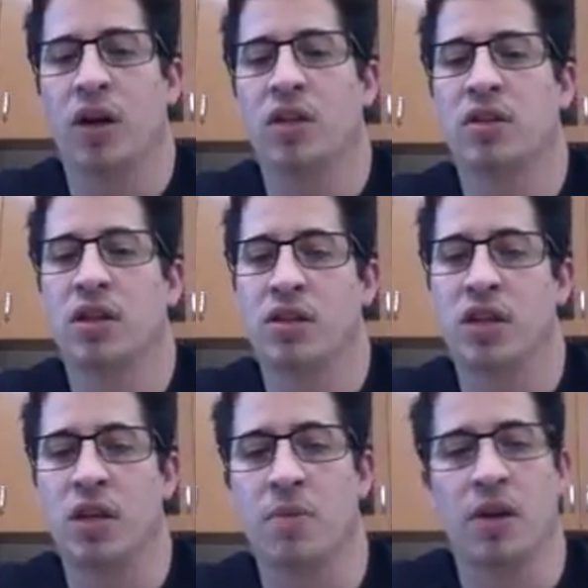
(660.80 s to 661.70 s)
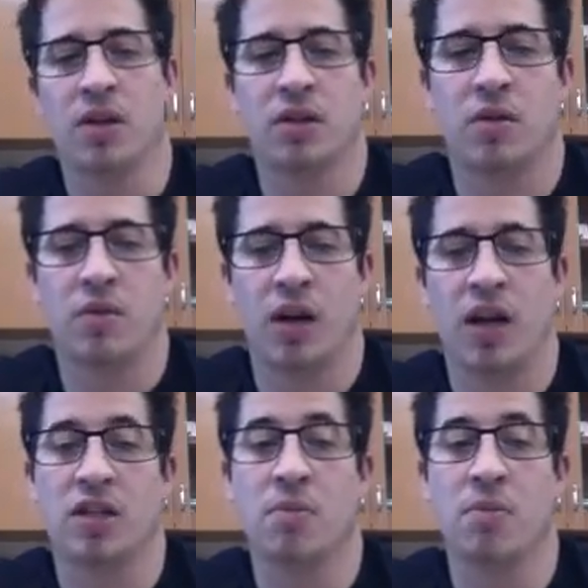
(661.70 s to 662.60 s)
it's the steepest, right? It
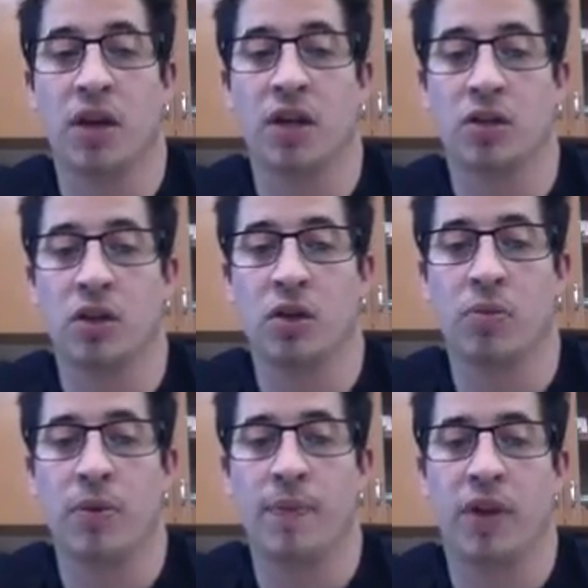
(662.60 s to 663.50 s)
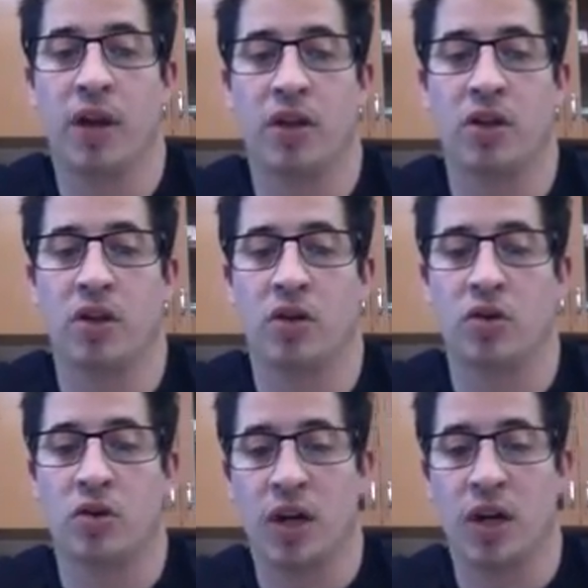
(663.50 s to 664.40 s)
has the biggest slope, and then the
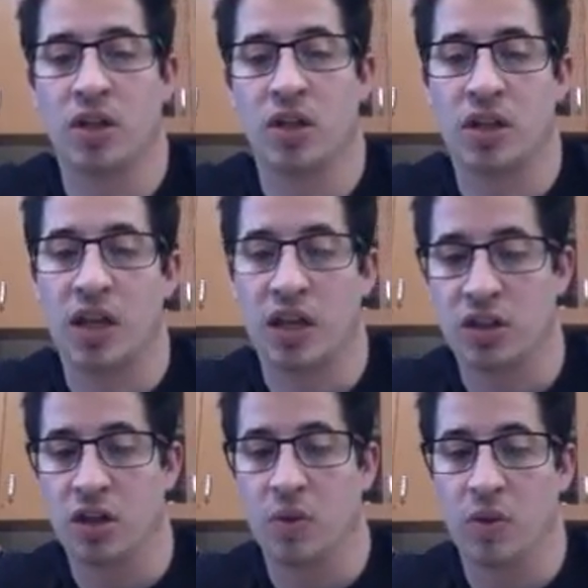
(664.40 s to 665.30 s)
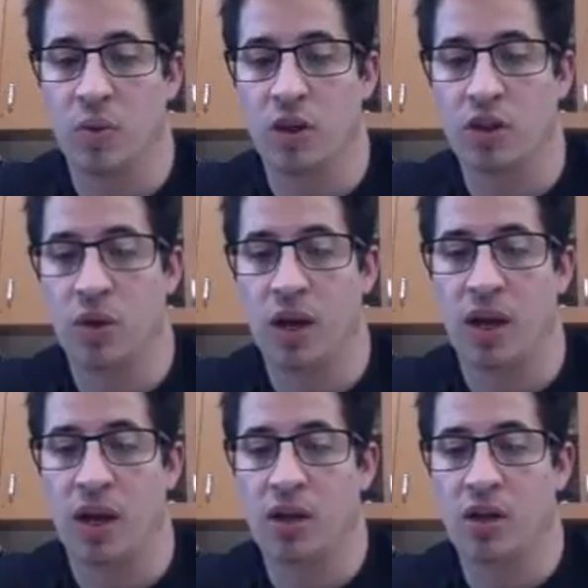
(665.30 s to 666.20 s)
direction just has to do with which
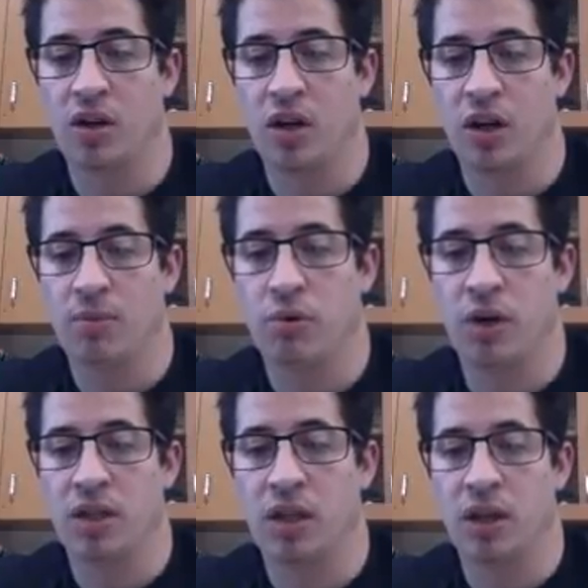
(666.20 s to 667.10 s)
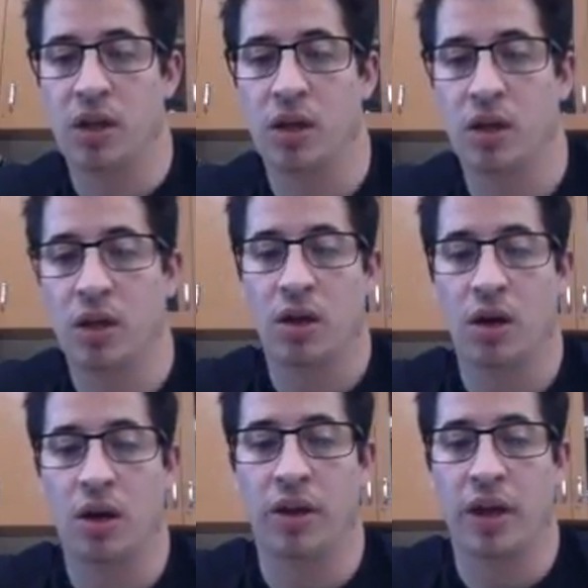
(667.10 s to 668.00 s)
way you're getting pointed
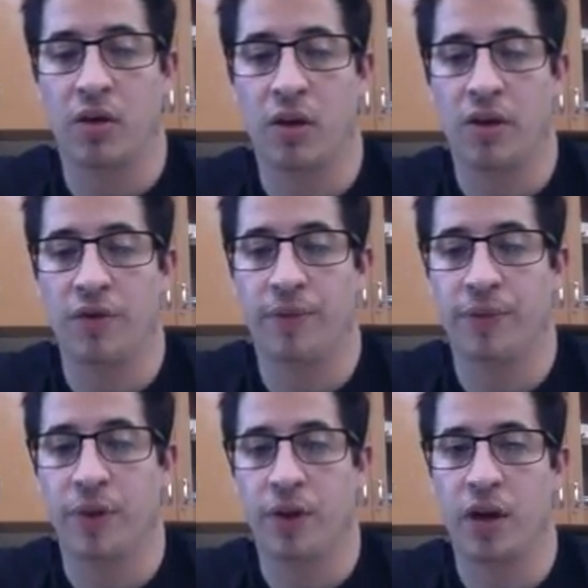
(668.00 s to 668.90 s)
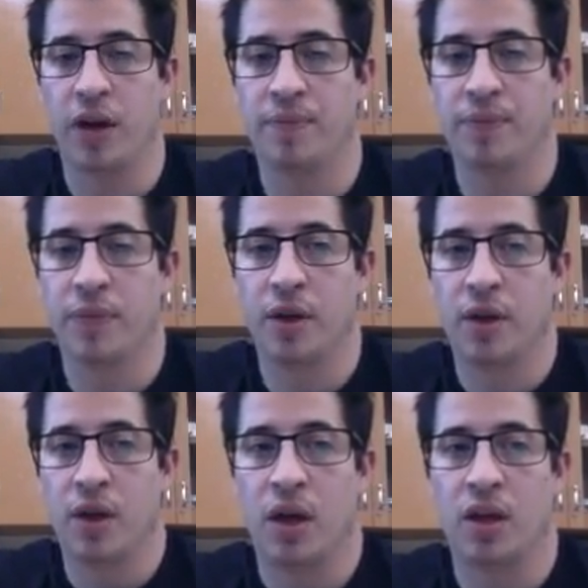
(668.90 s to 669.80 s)
on that graph, okay?
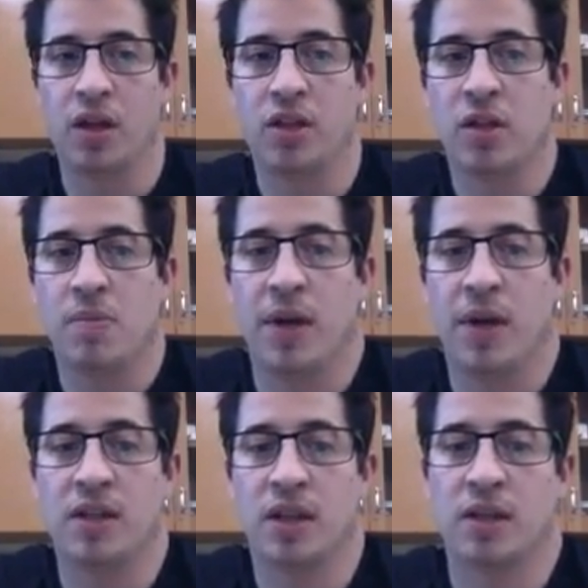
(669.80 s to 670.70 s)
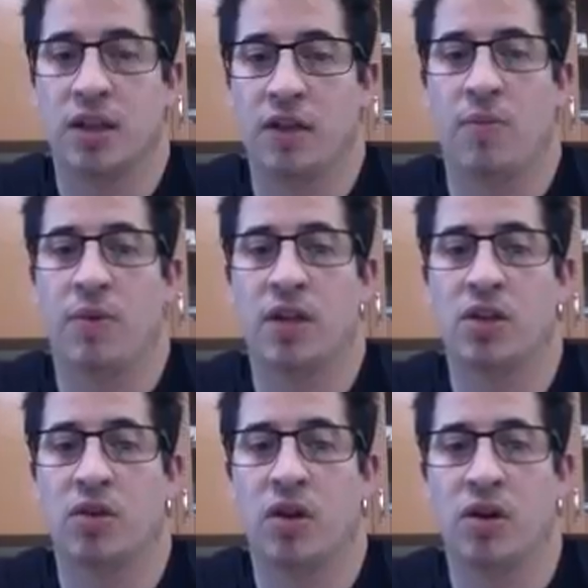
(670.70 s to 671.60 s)
And these are the basics of a
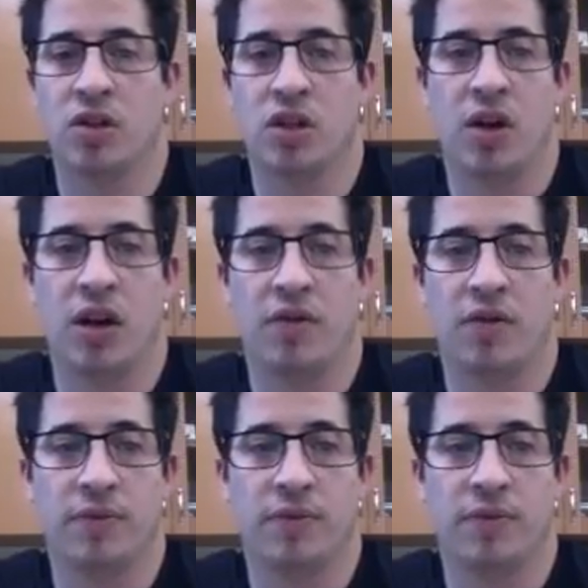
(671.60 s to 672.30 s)
potential energy graph.